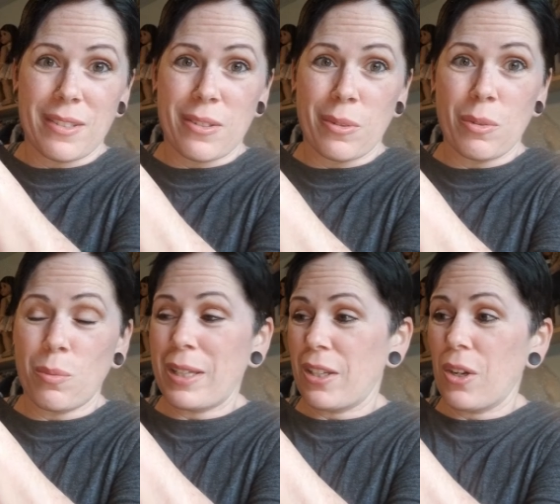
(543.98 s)
so that
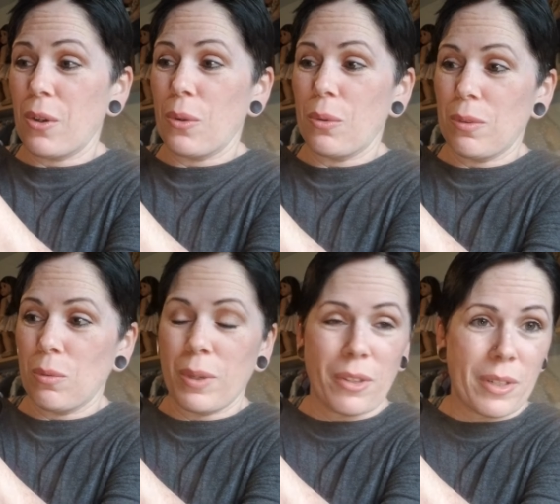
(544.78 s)
we know
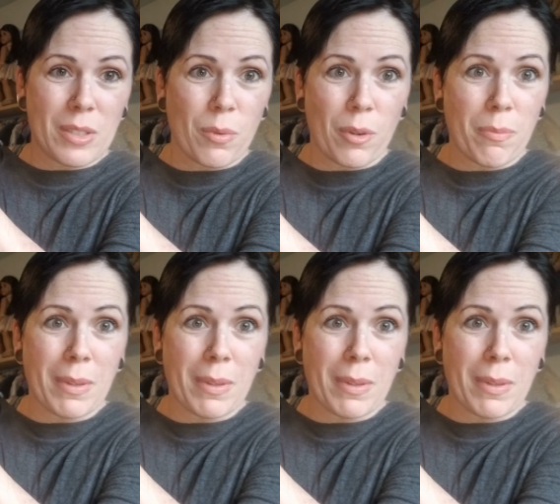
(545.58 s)
whether it's worth